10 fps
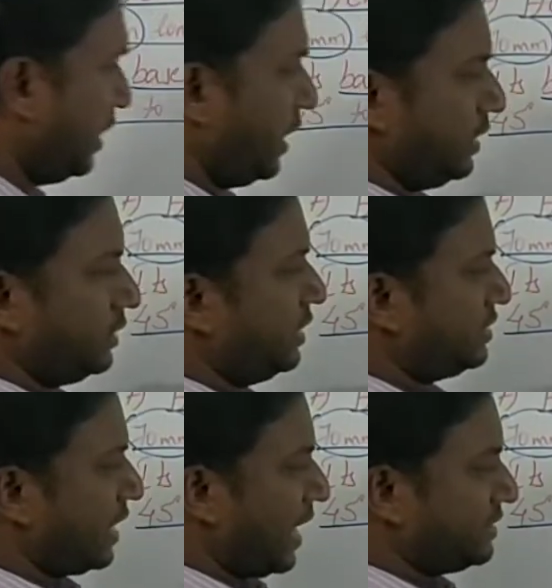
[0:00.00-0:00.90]
line, this
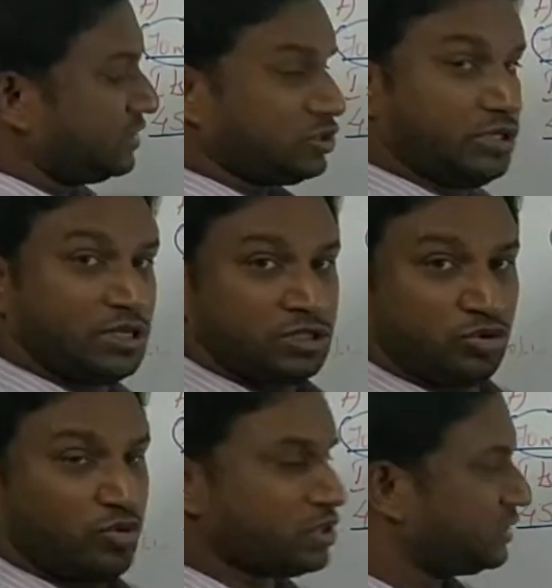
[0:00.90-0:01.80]
axis is
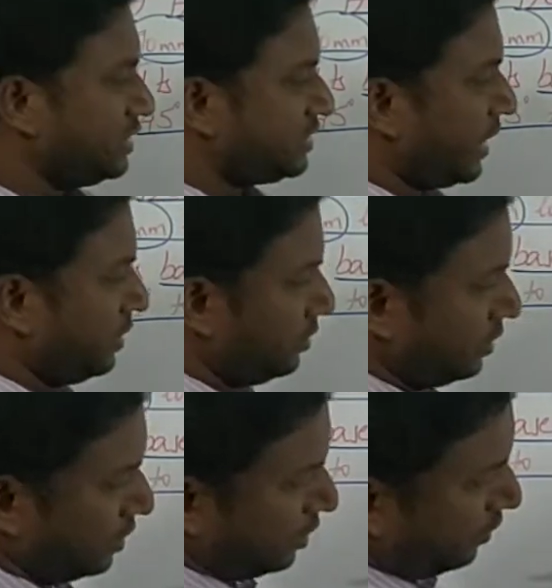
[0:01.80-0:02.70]
towards this side.
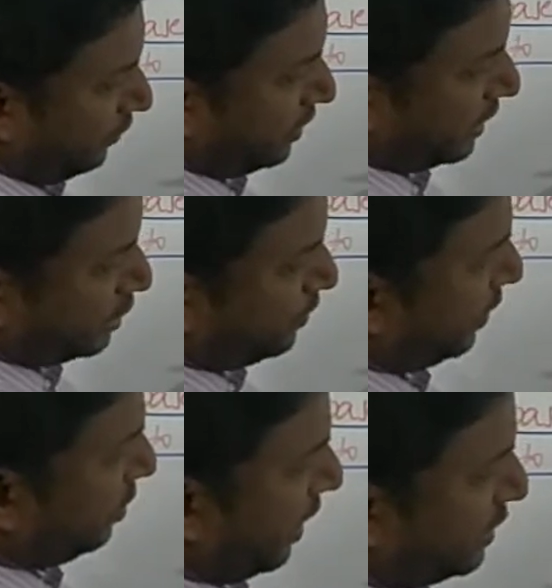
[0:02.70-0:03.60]
With respect
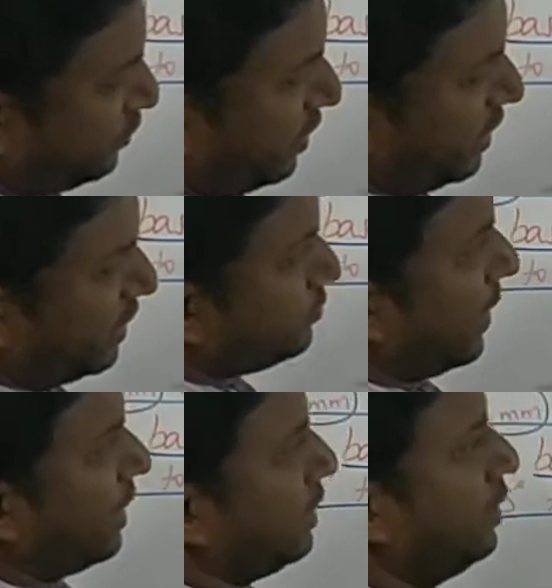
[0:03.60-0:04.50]
to XY, it is
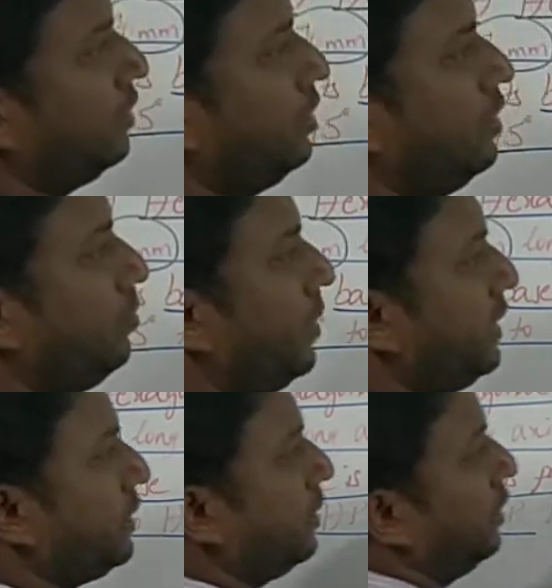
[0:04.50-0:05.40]
parallel, but